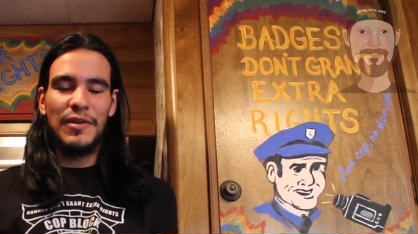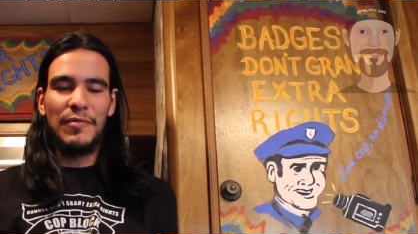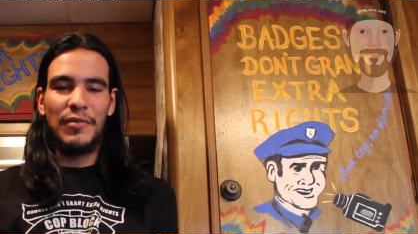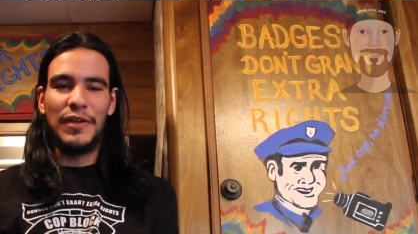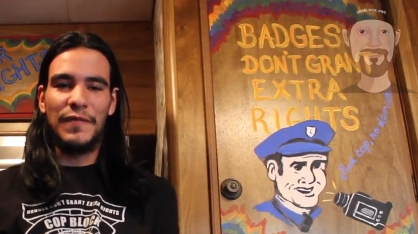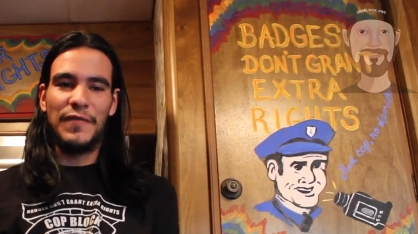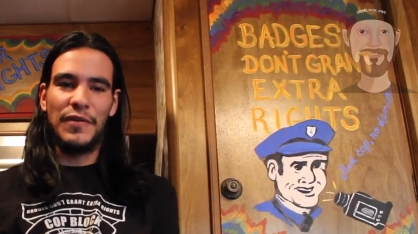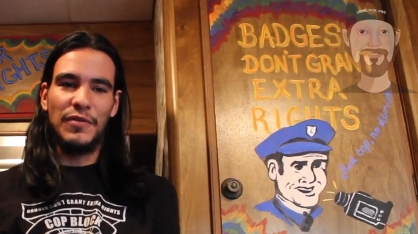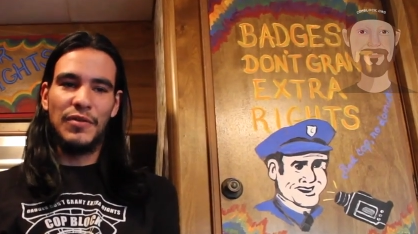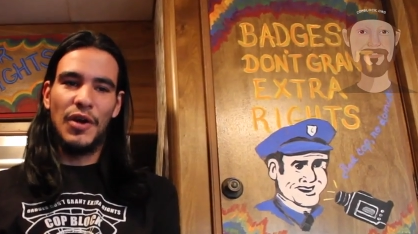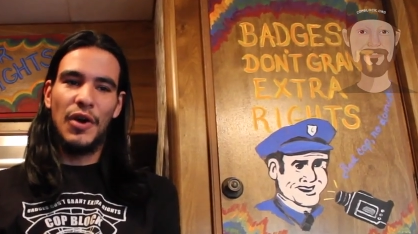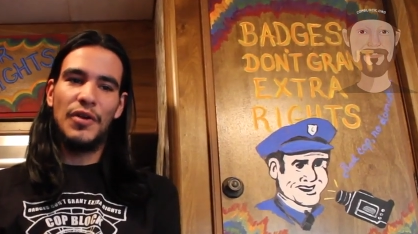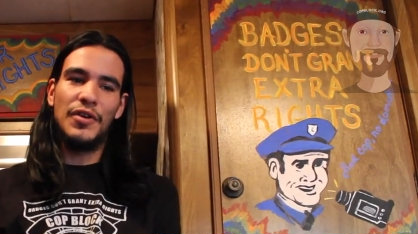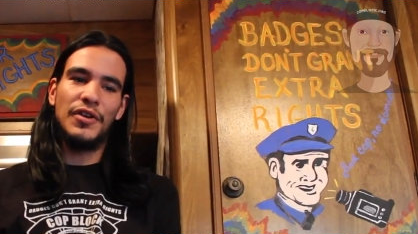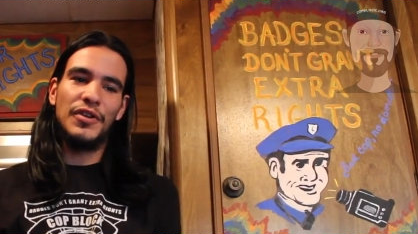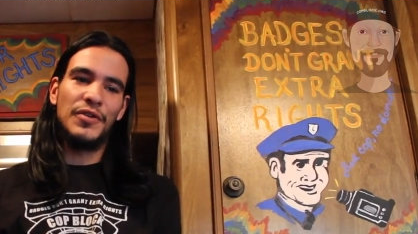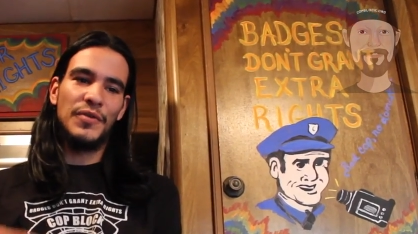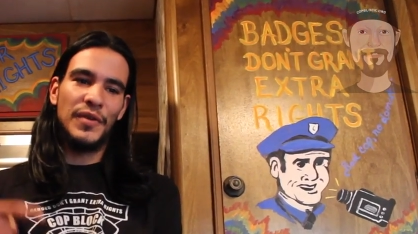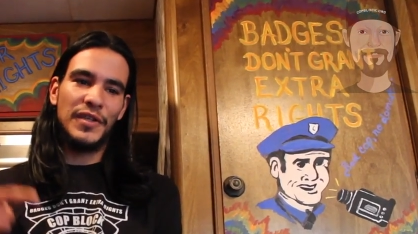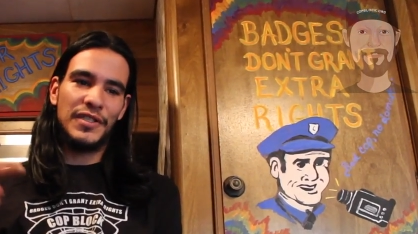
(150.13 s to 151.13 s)
Speaker 1: But if you know
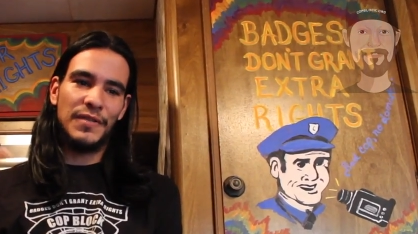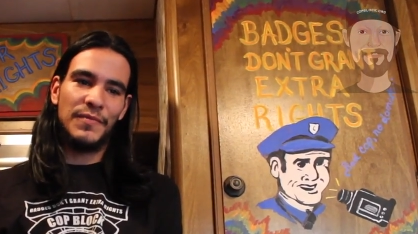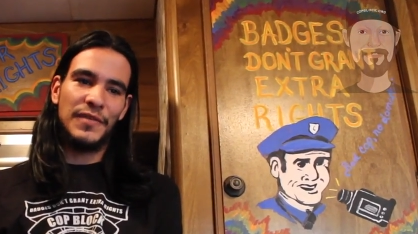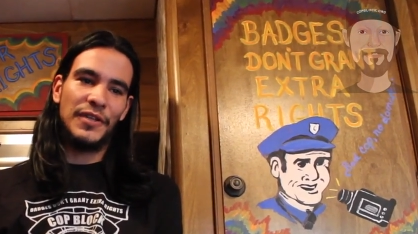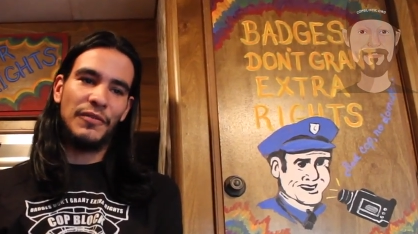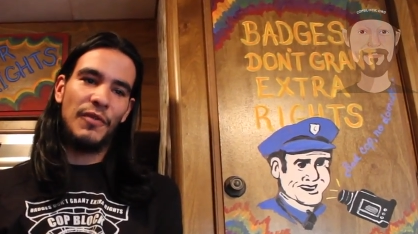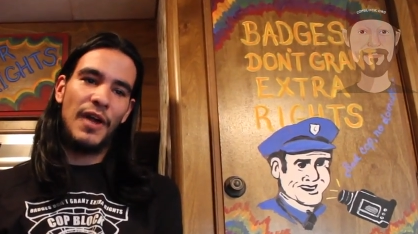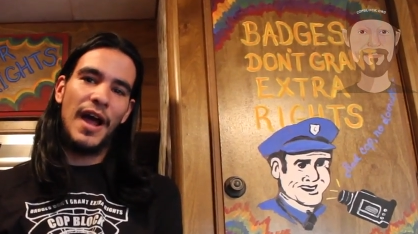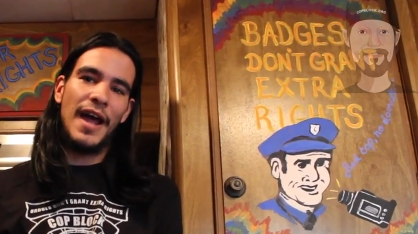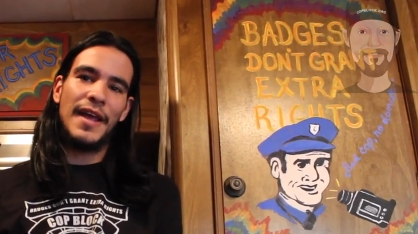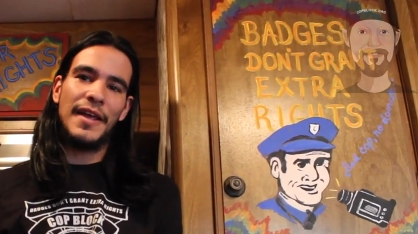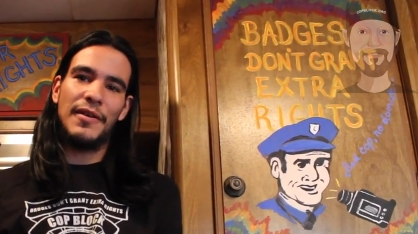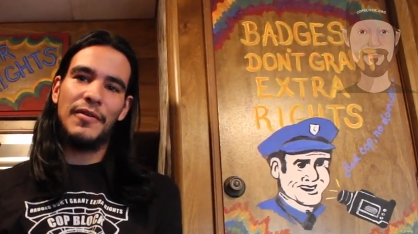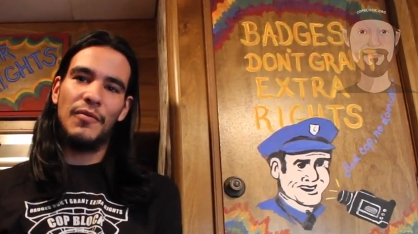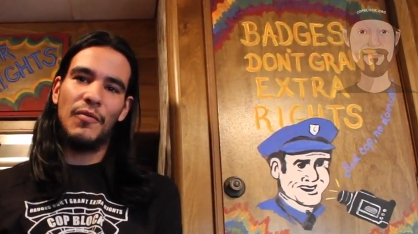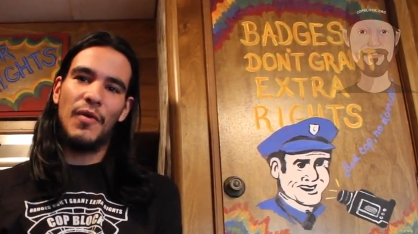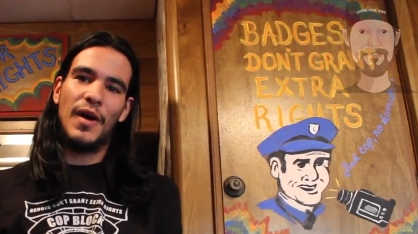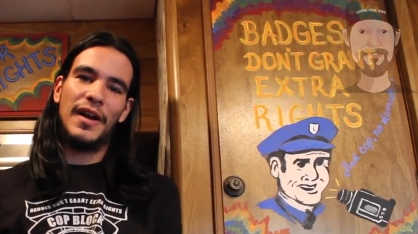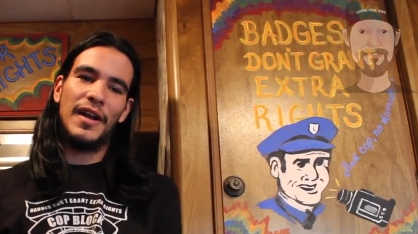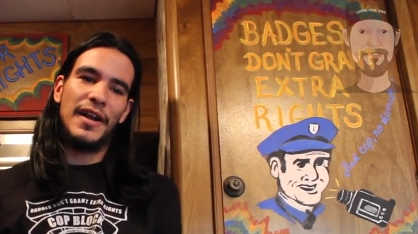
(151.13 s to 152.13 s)
you're doing something right,
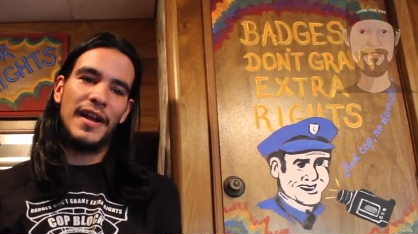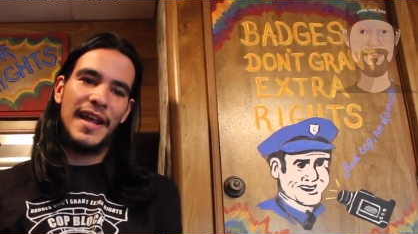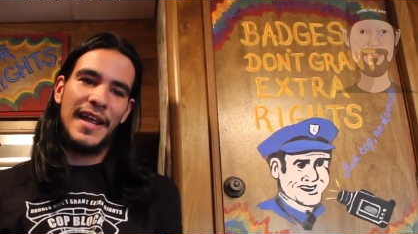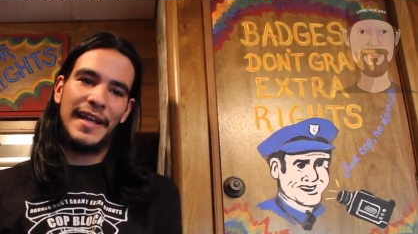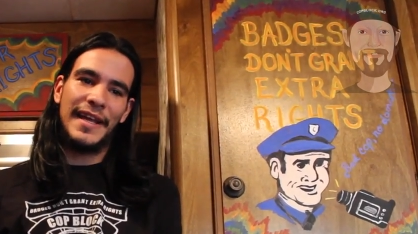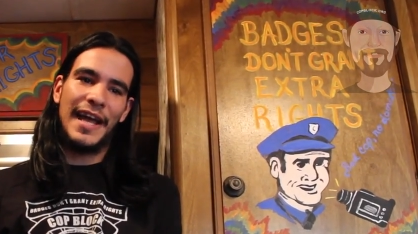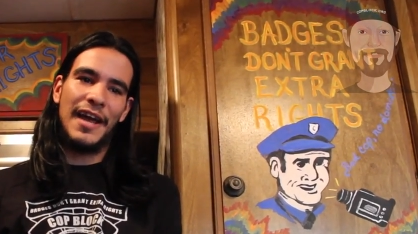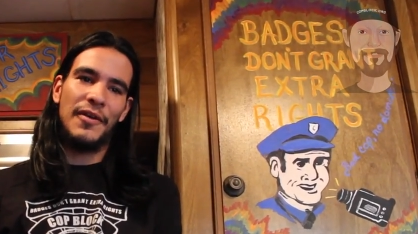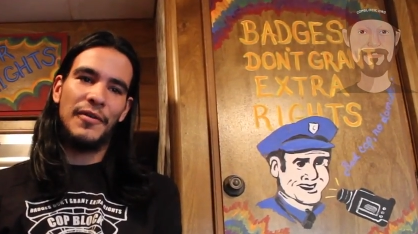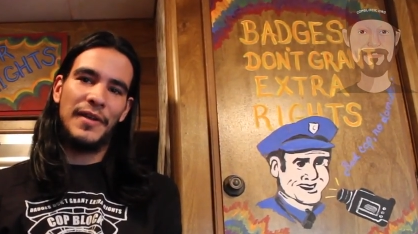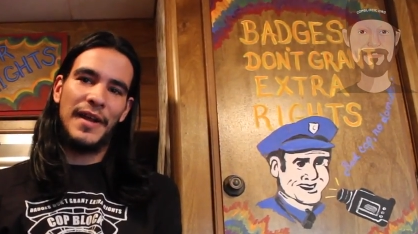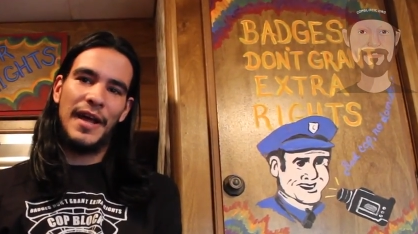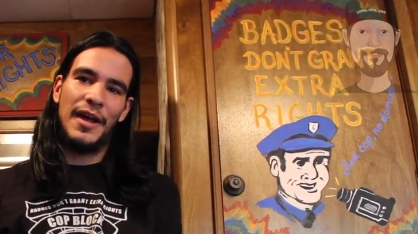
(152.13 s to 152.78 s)
why not hang out and